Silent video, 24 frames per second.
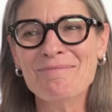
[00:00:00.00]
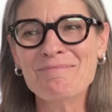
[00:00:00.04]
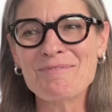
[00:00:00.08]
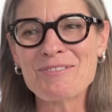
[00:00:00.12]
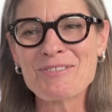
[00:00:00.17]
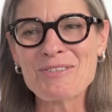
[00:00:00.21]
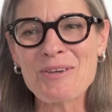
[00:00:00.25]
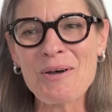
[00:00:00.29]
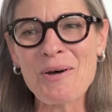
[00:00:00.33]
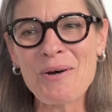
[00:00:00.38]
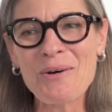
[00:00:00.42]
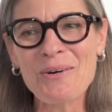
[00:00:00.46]

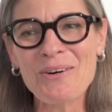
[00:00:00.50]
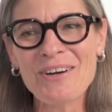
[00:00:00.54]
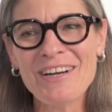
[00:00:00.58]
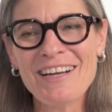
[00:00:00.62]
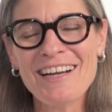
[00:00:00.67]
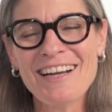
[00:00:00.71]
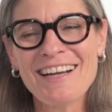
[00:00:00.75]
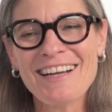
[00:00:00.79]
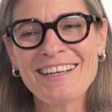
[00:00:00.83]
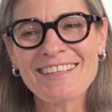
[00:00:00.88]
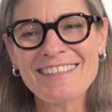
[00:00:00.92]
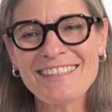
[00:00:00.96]
So
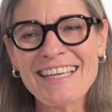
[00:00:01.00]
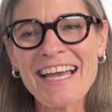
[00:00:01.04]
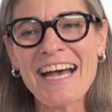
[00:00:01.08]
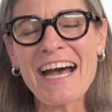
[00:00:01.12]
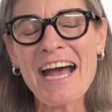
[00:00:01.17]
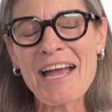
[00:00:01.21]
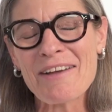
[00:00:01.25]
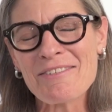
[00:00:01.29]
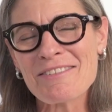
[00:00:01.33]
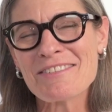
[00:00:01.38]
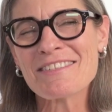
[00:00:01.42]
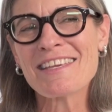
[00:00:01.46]
yeah,
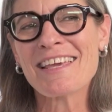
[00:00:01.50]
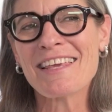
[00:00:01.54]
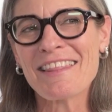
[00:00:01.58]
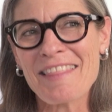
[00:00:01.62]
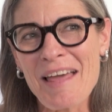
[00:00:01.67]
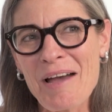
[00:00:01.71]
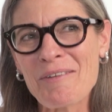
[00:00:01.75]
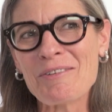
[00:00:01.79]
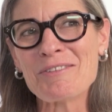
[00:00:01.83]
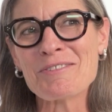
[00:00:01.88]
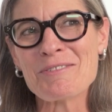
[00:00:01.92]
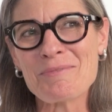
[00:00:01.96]
I would say
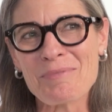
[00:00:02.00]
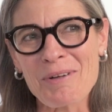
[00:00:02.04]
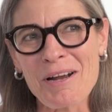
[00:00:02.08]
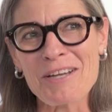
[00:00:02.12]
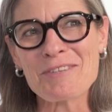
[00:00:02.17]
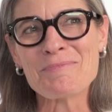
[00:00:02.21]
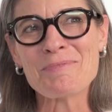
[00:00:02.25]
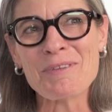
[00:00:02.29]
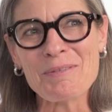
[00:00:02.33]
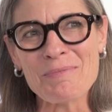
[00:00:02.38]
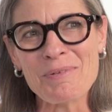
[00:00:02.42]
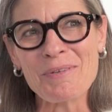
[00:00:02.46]
that would
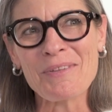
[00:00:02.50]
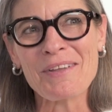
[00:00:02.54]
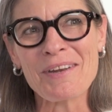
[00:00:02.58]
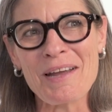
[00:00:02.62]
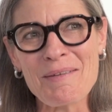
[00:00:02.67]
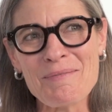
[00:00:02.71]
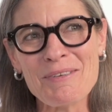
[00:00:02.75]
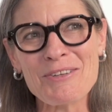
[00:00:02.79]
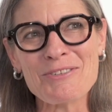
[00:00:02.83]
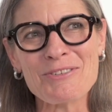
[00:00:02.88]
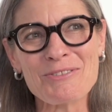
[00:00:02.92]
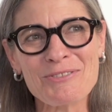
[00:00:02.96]
surprise people that
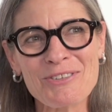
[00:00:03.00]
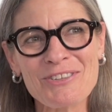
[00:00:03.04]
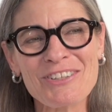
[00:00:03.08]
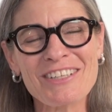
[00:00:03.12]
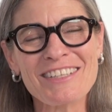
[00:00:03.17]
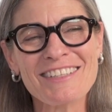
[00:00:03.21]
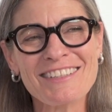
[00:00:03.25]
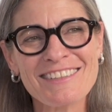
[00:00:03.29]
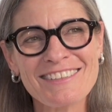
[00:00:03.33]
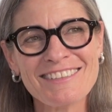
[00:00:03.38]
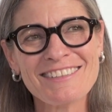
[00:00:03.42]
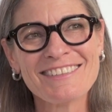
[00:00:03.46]
I'm
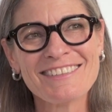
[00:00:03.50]
introverted.